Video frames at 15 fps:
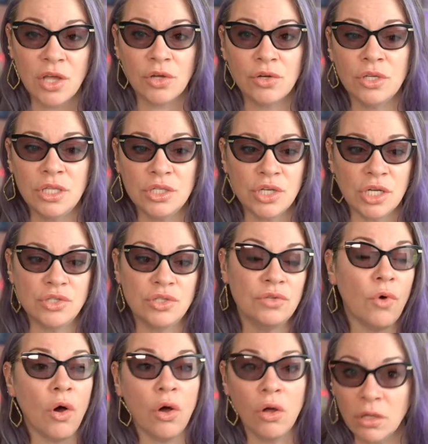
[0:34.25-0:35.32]
Could the judge do
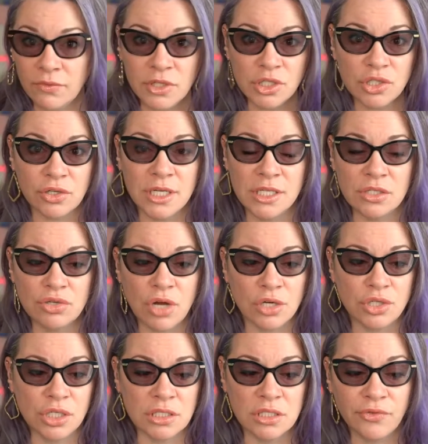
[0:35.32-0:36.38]
all of the jury
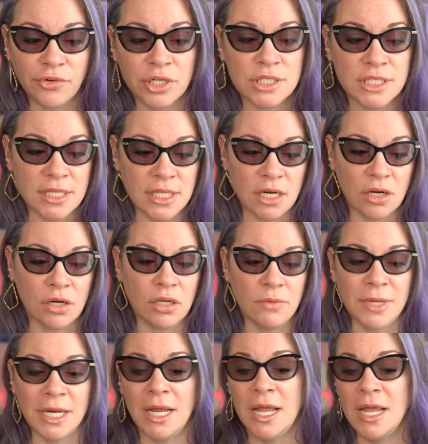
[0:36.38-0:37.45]
instructions first and then
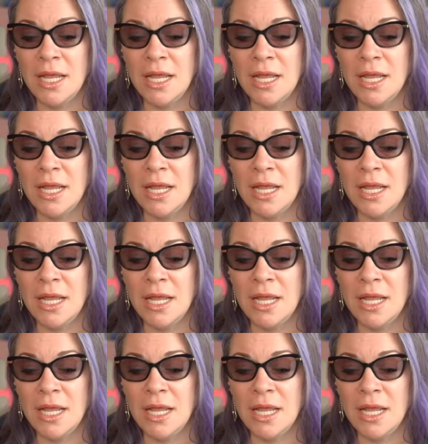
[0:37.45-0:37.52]
argument?